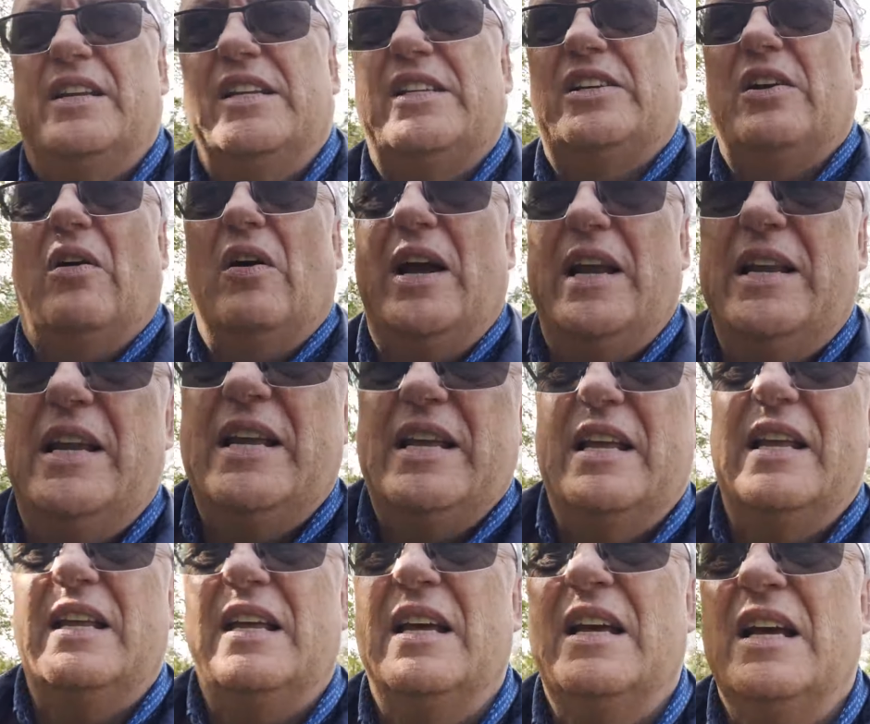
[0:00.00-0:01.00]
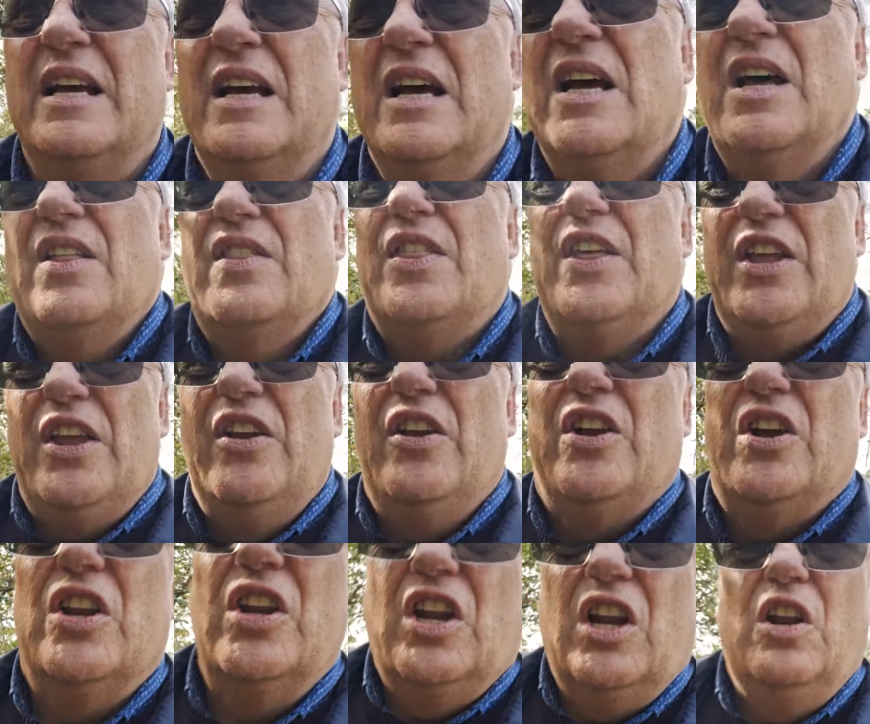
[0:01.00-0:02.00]
decide that you're
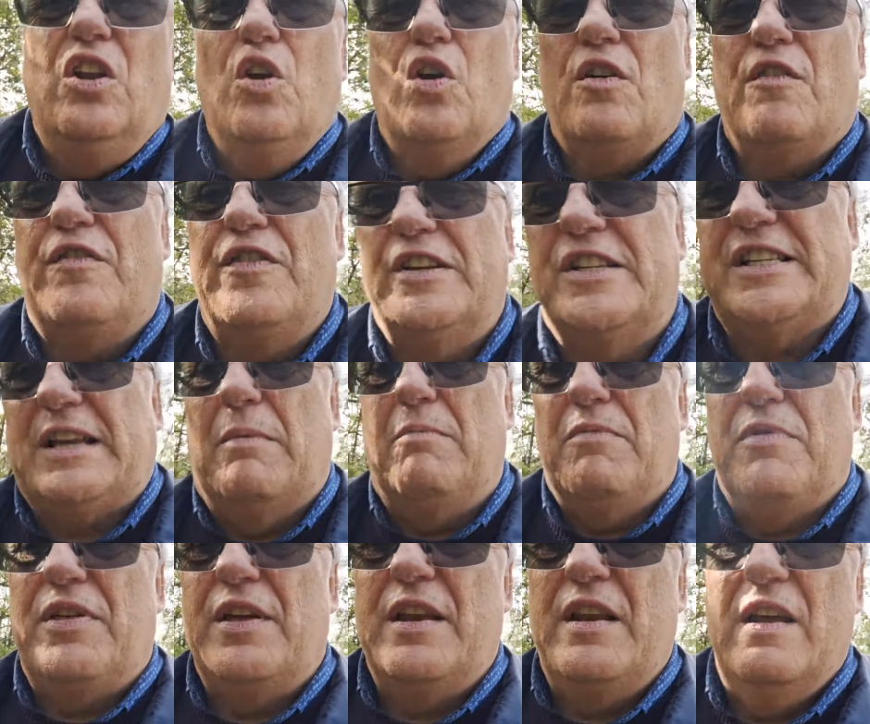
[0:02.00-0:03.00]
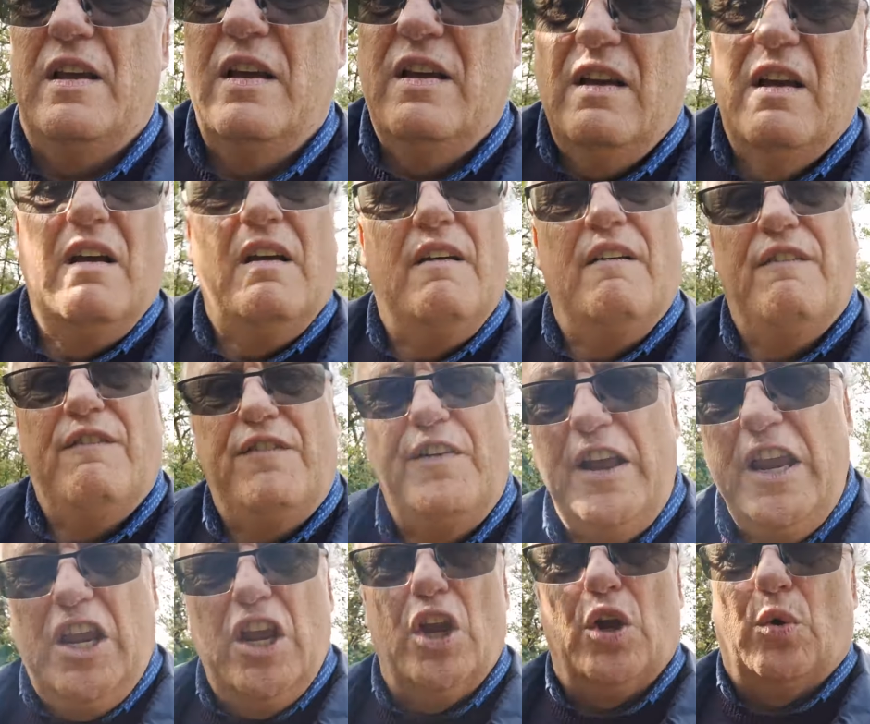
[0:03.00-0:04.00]
going to look for something for
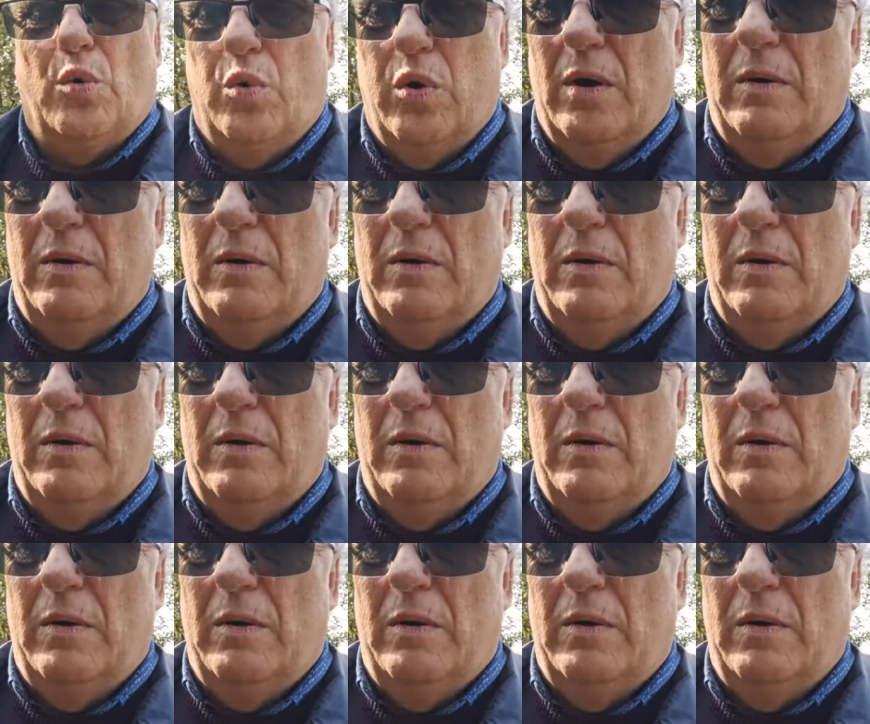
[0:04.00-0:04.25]
you.